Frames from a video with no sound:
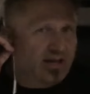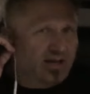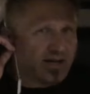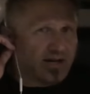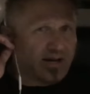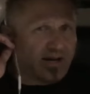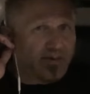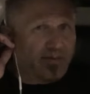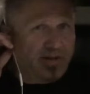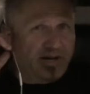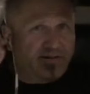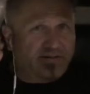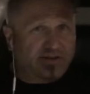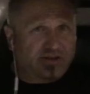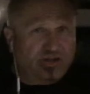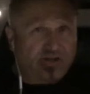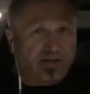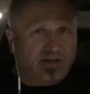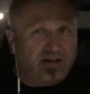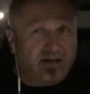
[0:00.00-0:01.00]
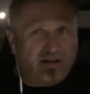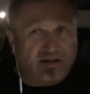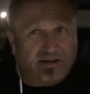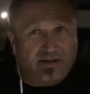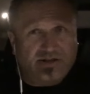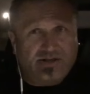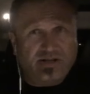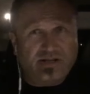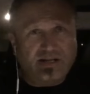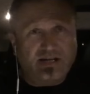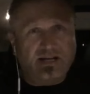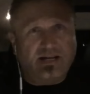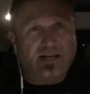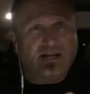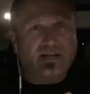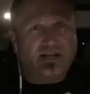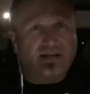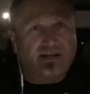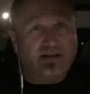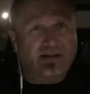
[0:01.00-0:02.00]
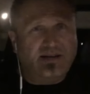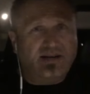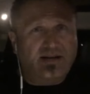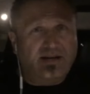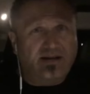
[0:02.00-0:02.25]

Got a bit of a charge, and